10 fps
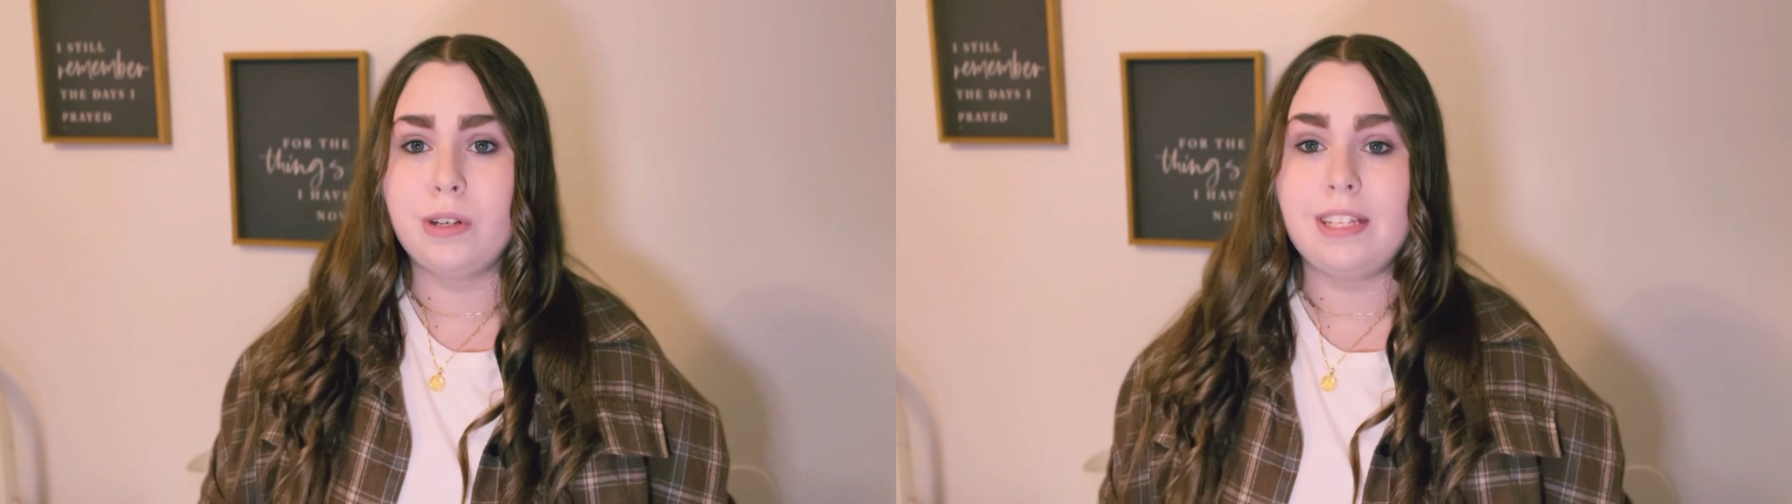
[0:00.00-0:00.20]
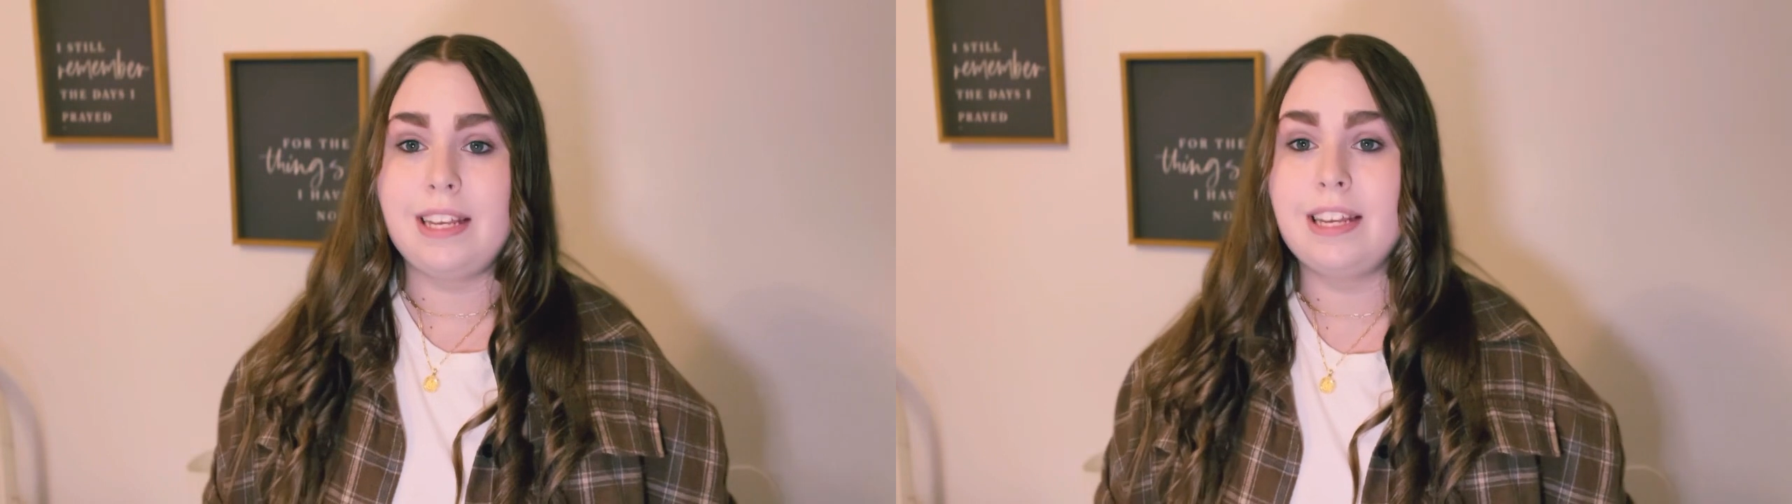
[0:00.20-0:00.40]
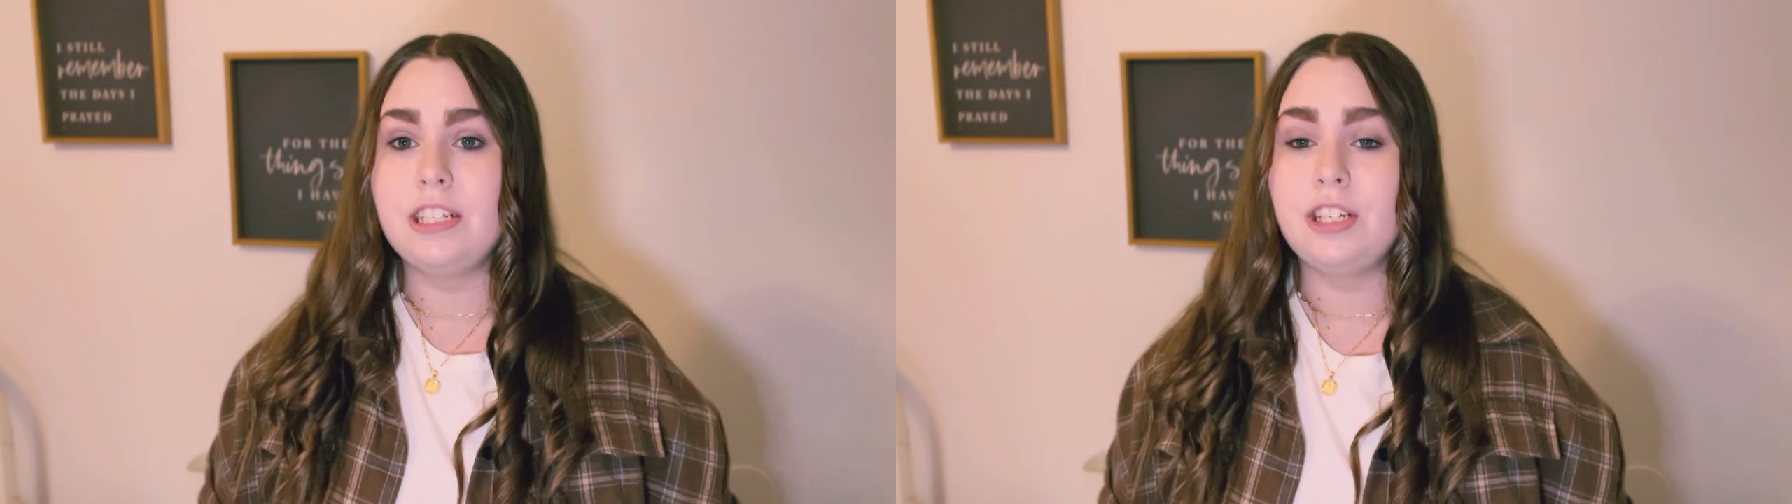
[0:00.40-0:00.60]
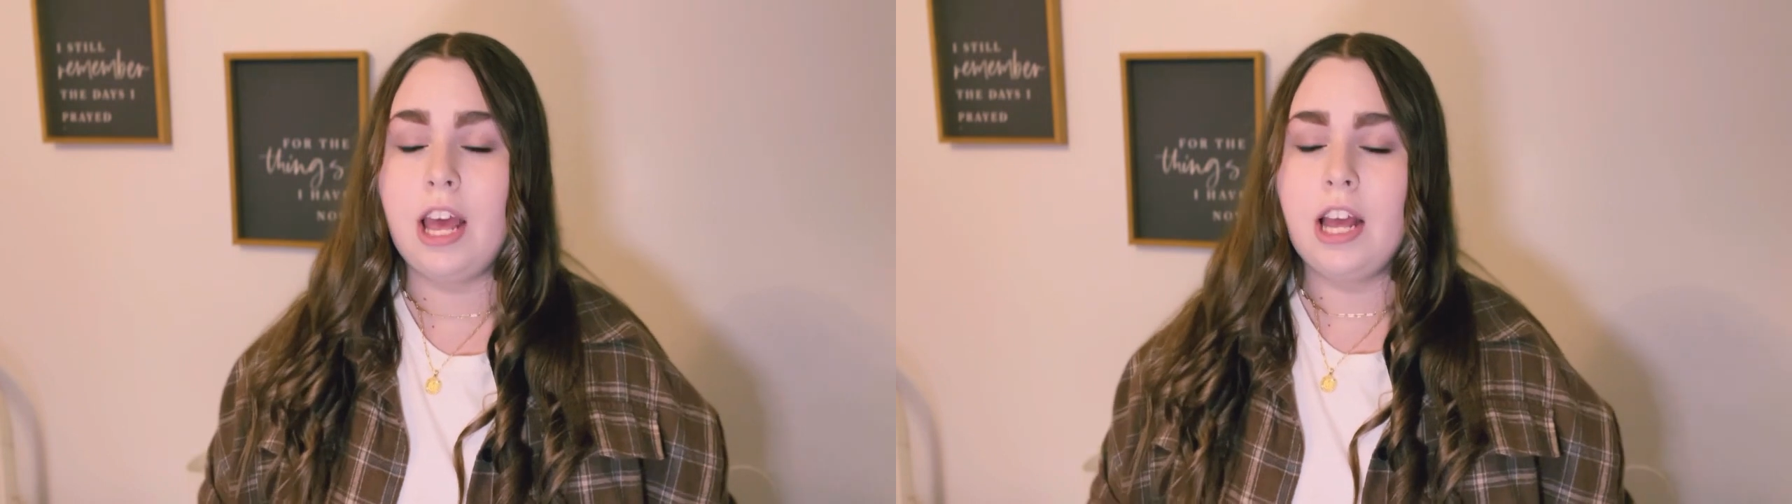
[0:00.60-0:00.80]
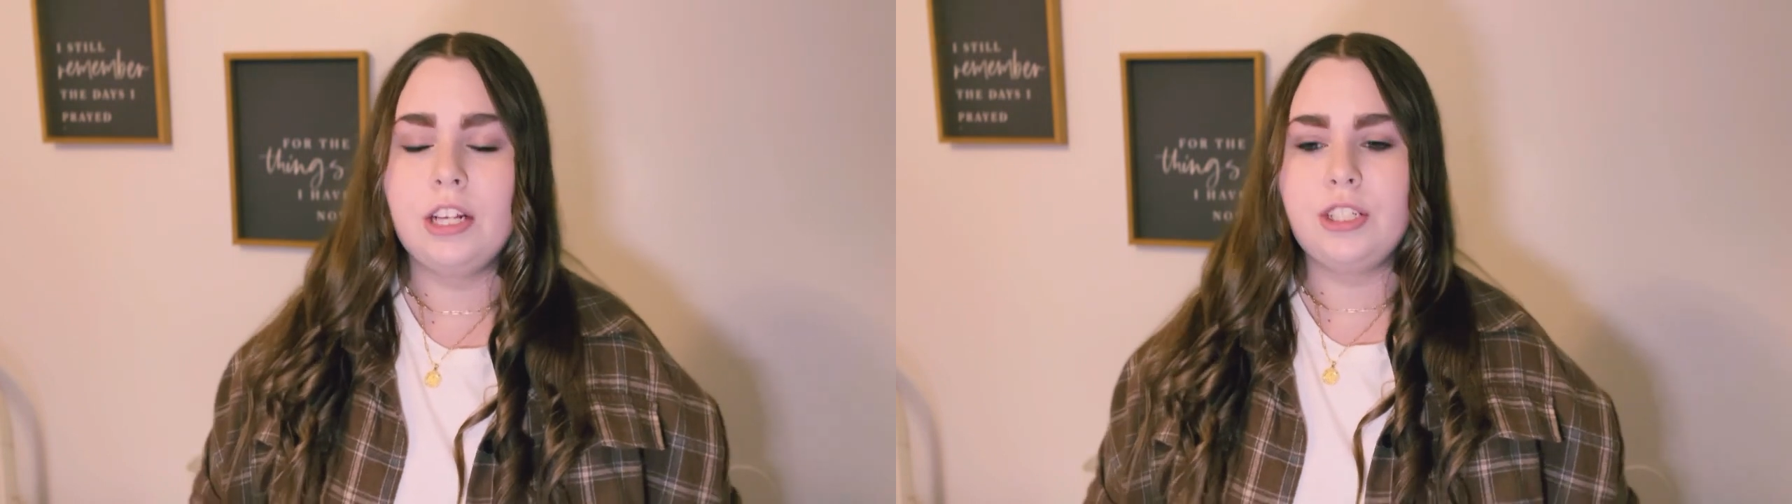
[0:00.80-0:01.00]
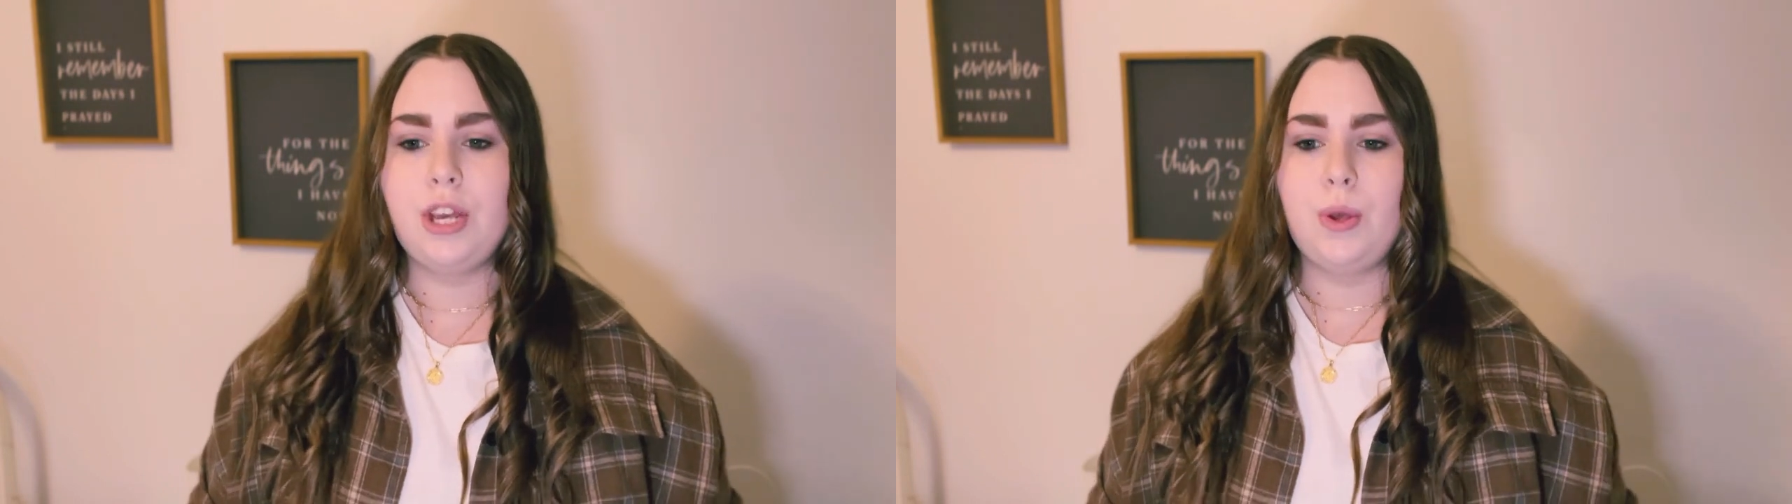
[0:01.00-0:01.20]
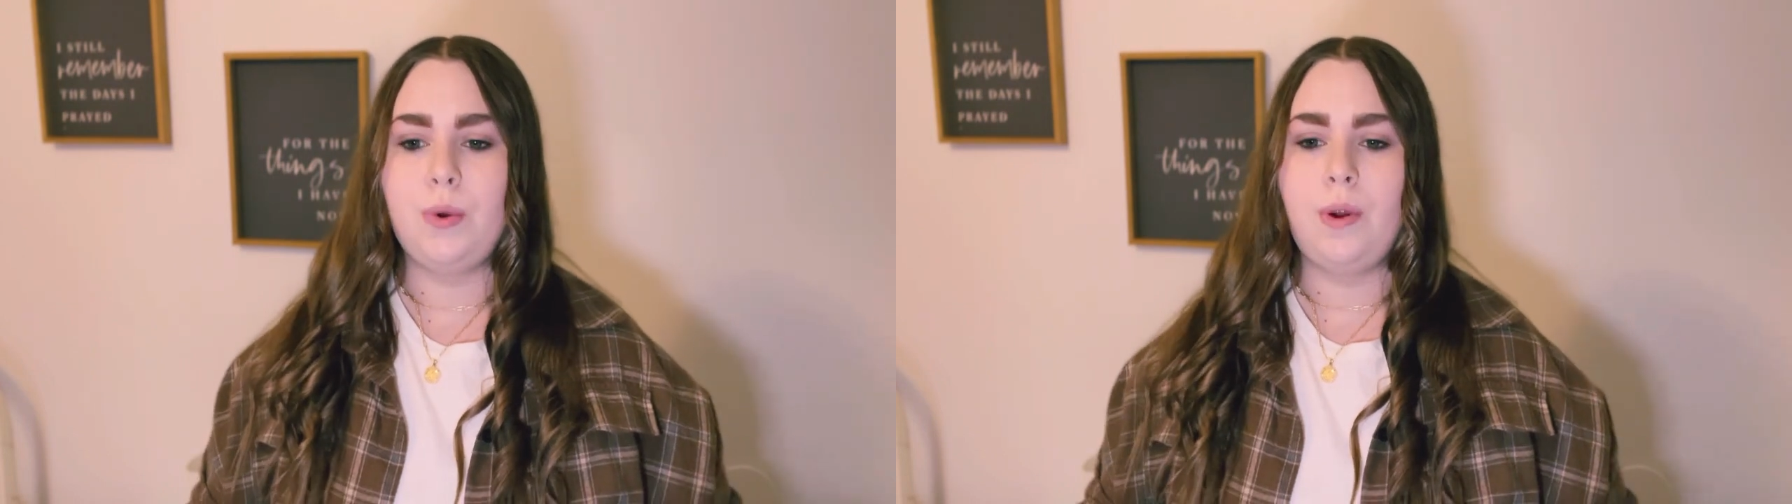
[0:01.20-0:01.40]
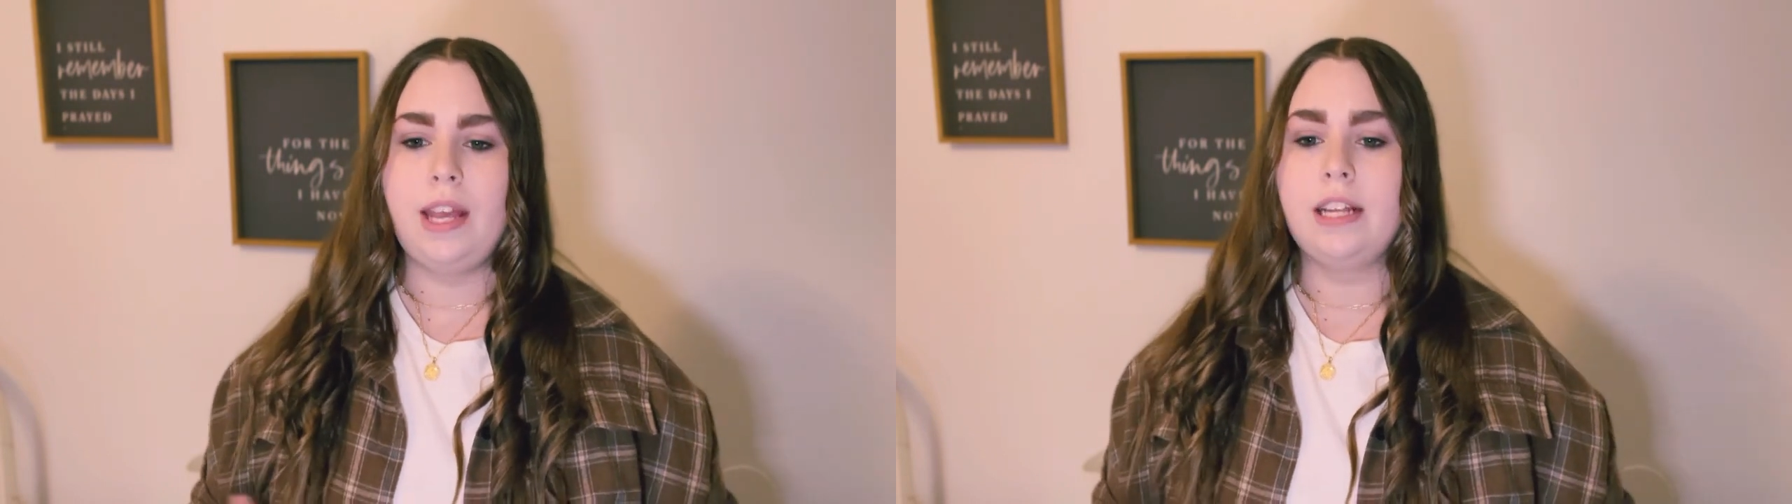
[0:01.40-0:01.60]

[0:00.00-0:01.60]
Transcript: ish to